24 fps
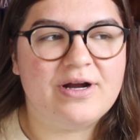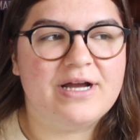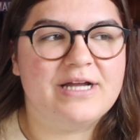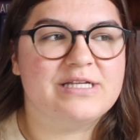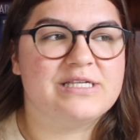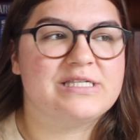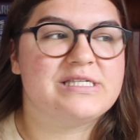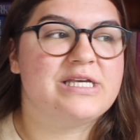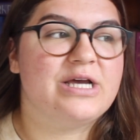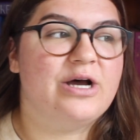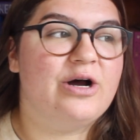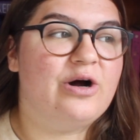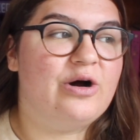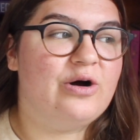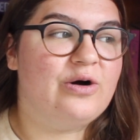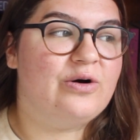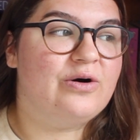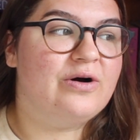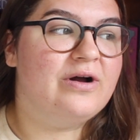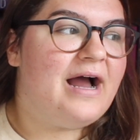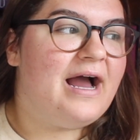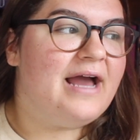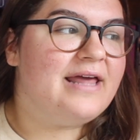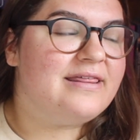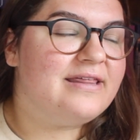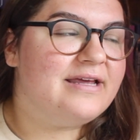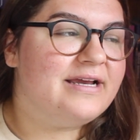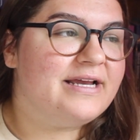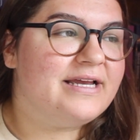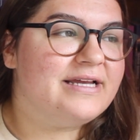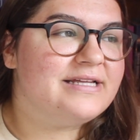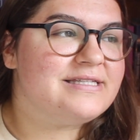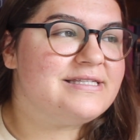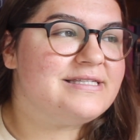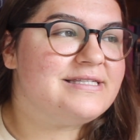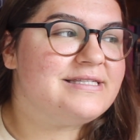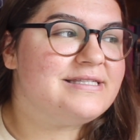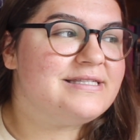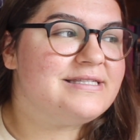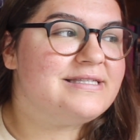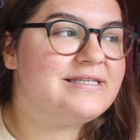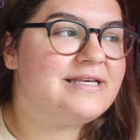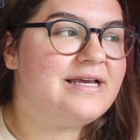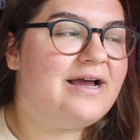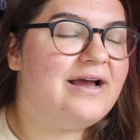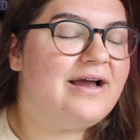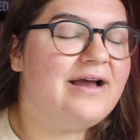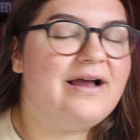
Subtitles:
And so I think it's